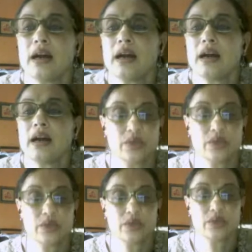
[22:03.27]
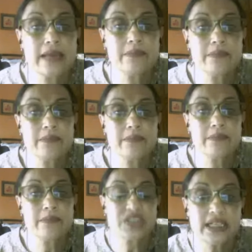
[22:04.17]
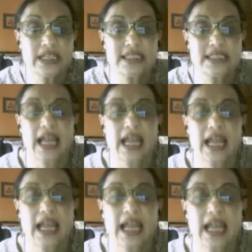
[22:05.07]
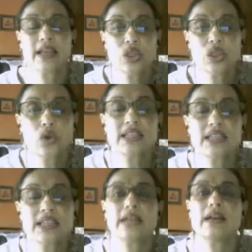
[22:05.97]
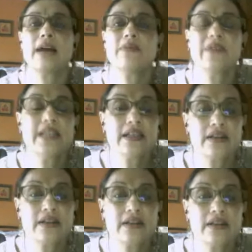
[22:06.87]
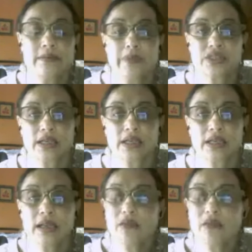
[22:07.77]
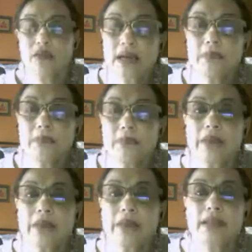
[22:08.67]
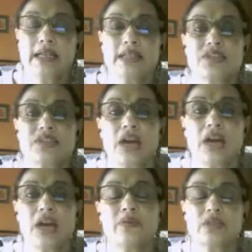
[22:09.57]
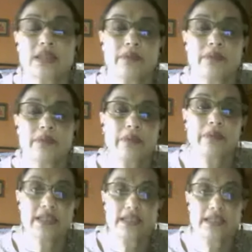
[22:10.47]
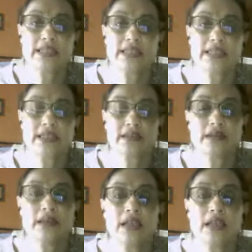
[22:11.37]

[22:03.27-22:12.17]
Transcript: you felt impatient. Notice that I'm feeling really impatient. For some people it is harder, for some people it is easier